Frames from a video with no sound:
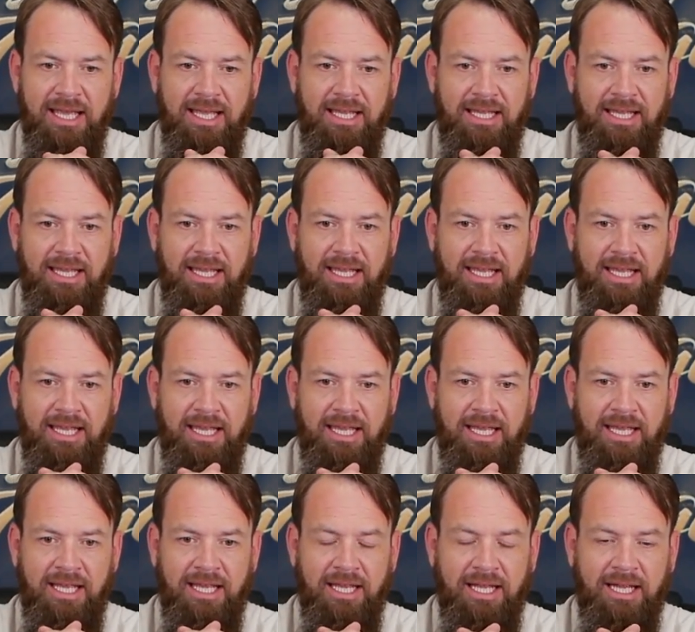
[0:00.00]

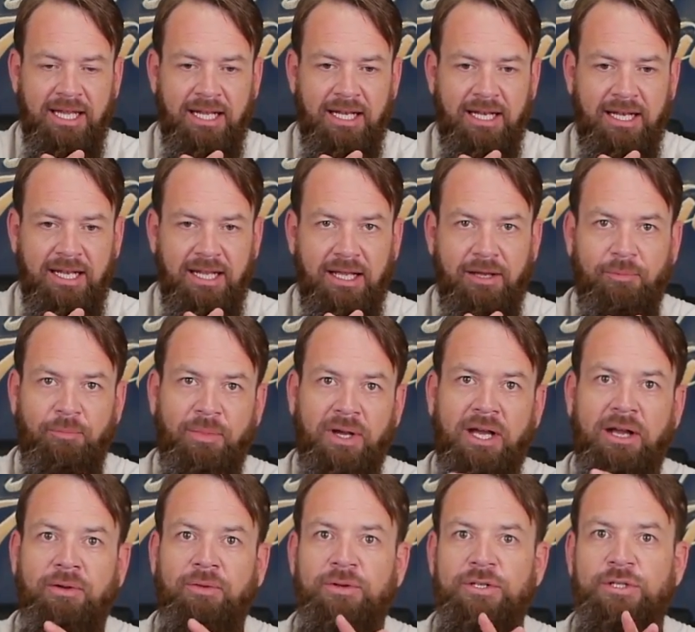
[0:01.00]
and
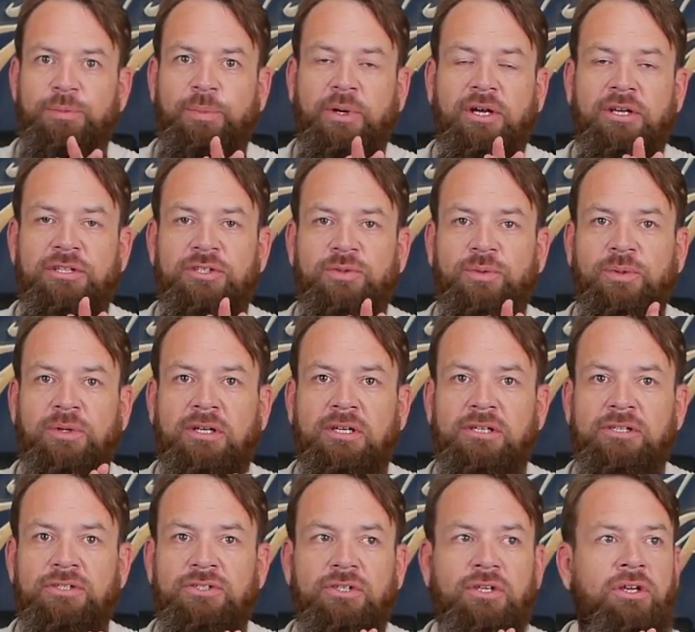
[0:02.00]
my response
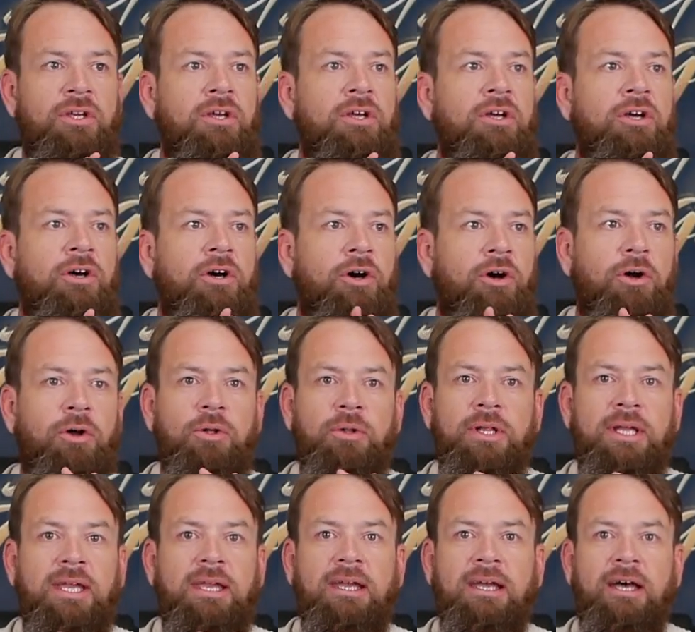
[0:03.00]
was,
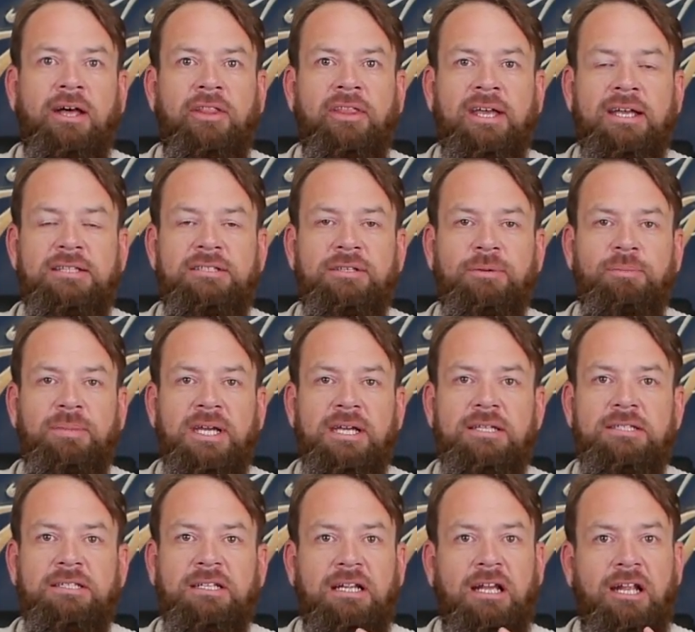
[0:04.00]
holy cow, that's
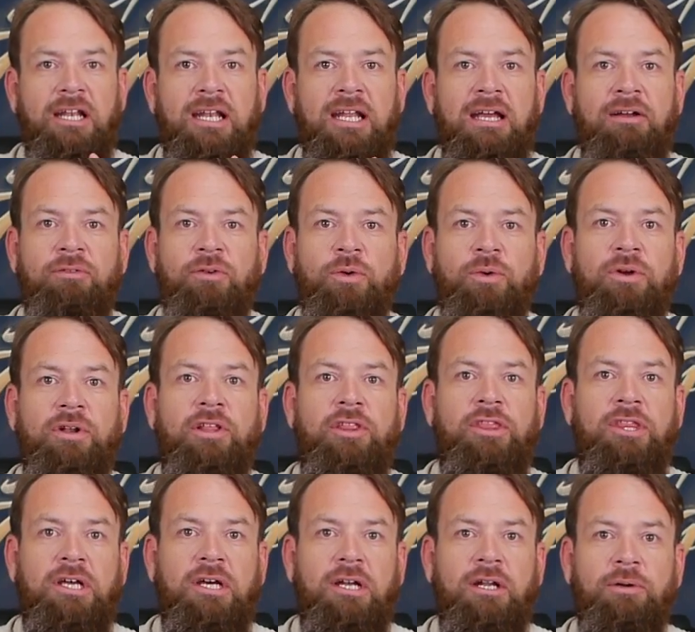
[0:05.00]
amazing. I never would
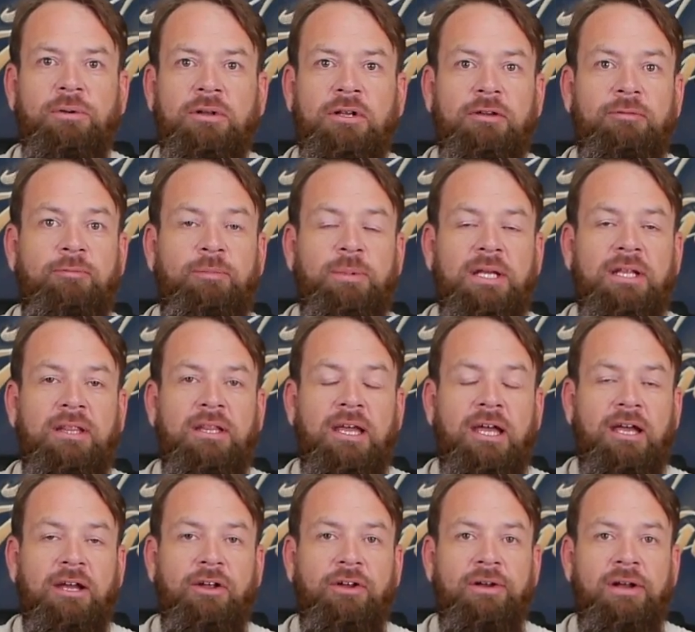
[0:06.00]
have thought it would have been
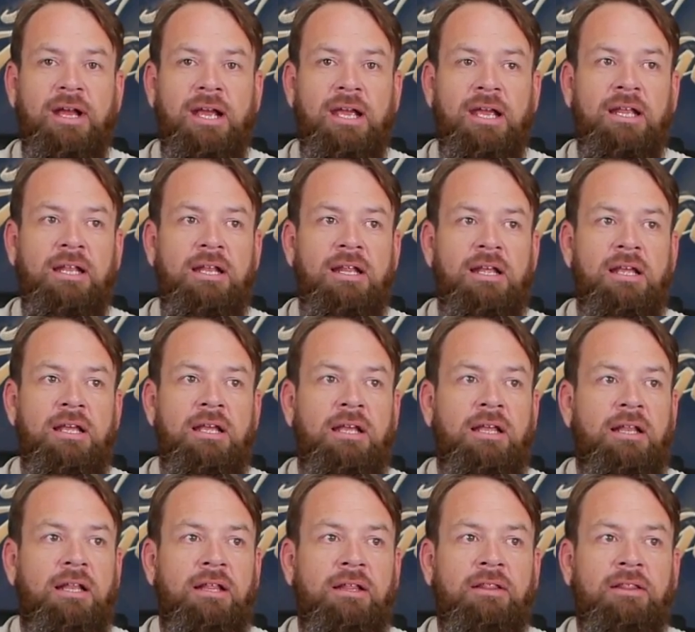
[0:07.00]
that great.
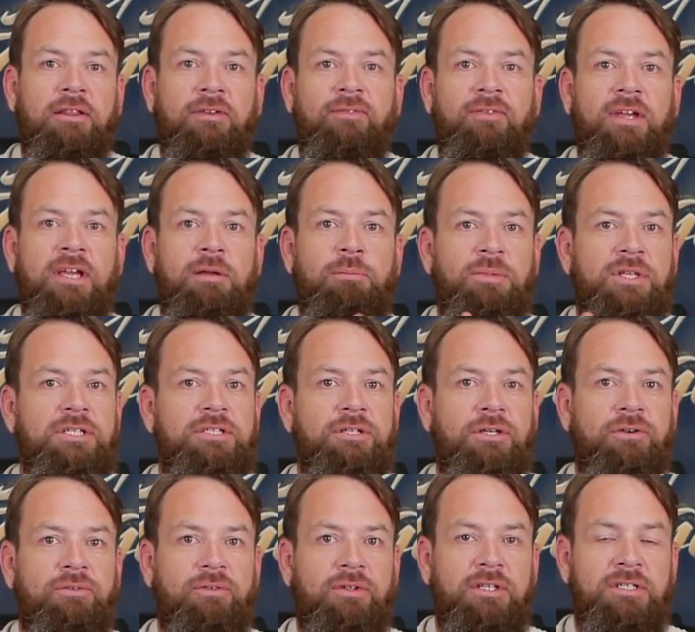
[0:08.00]
The family's
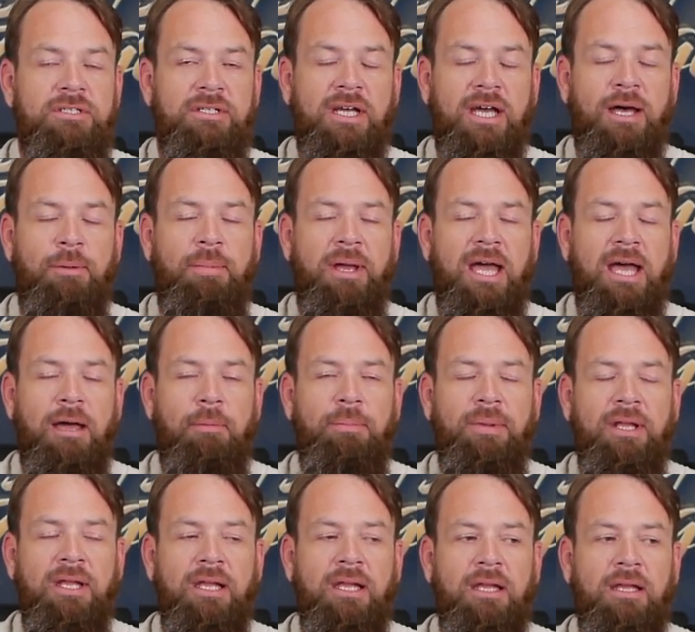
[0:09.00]
over the top
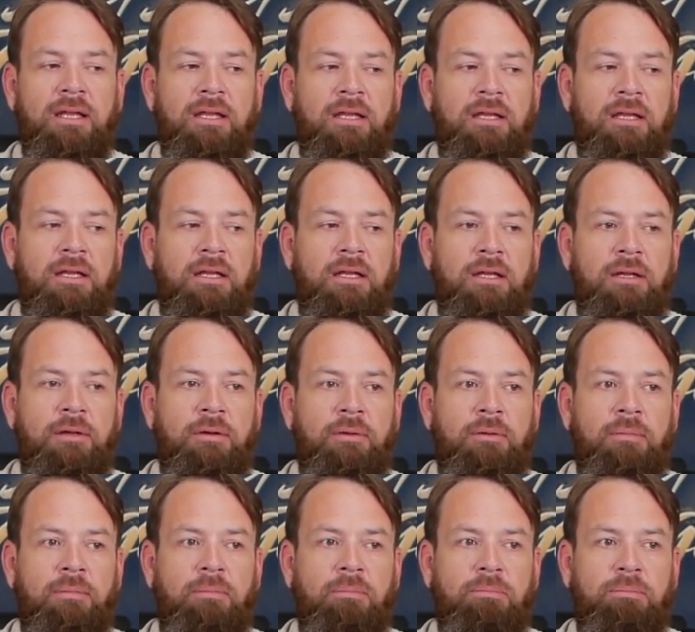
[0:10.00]
happy,
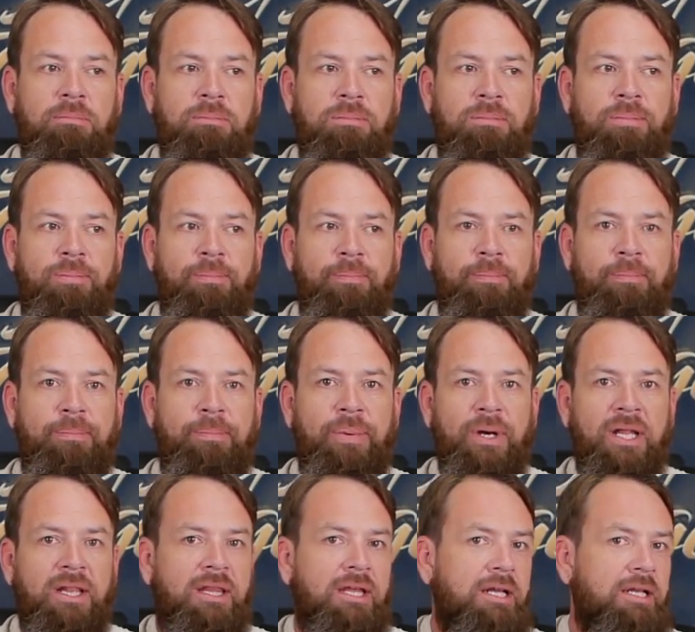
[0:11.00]

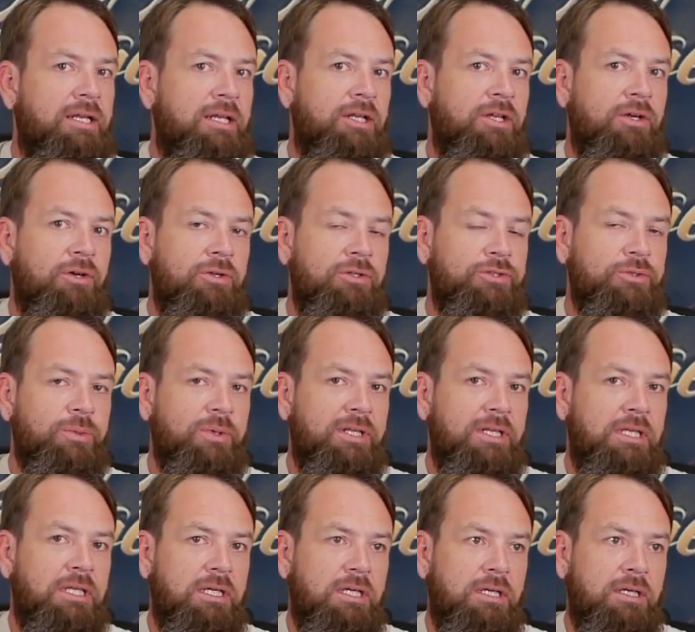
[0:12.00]
but they did notice
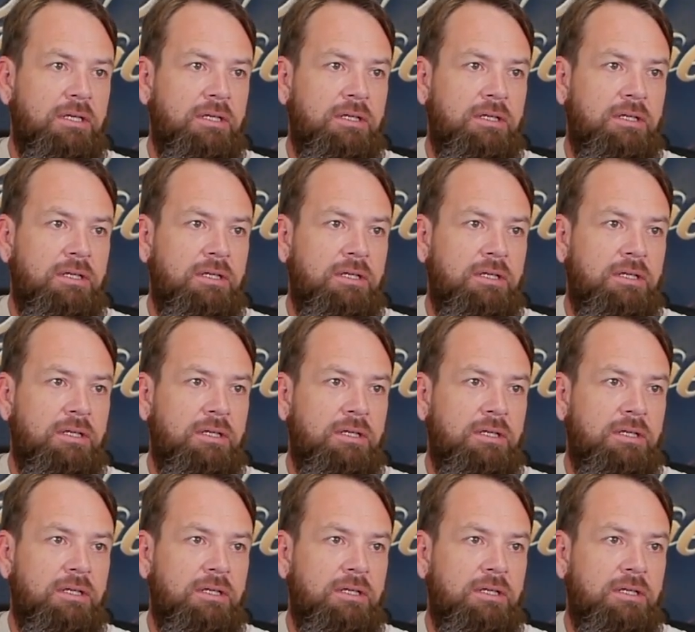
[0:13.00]
one thing.